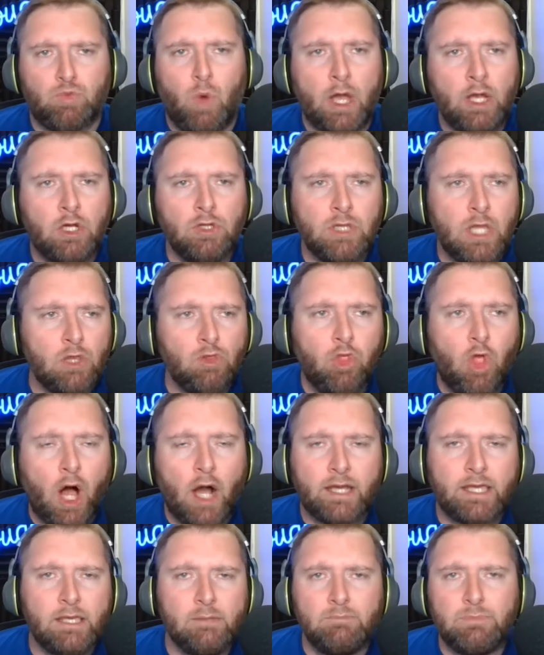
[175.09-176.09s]
Why couldn't they
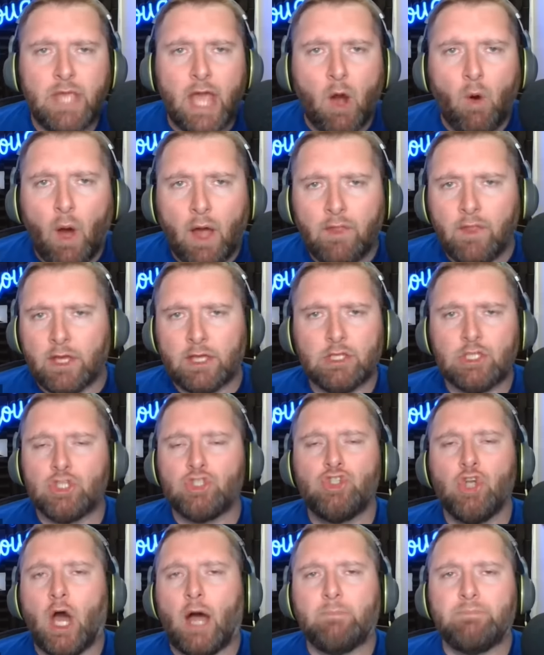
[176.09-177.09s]
lock him down? Why didn't they get the
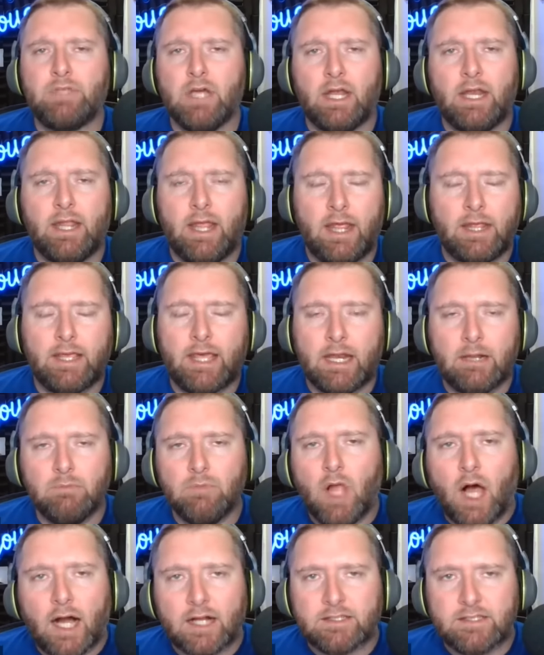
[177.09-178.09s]
job done and get him
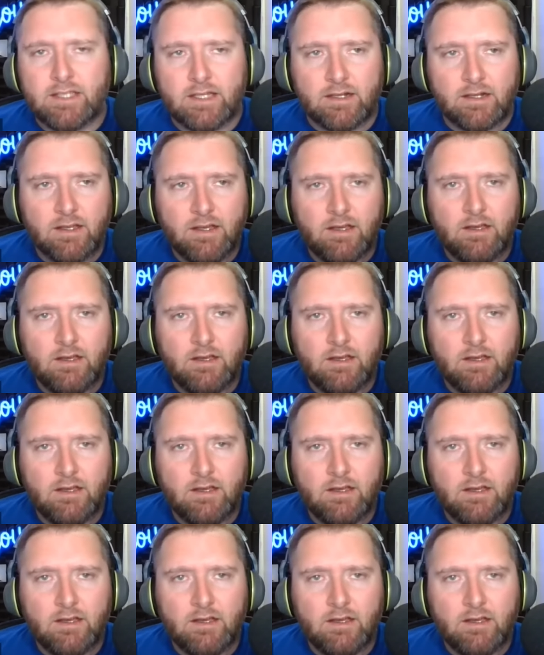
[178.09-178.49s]
locked in?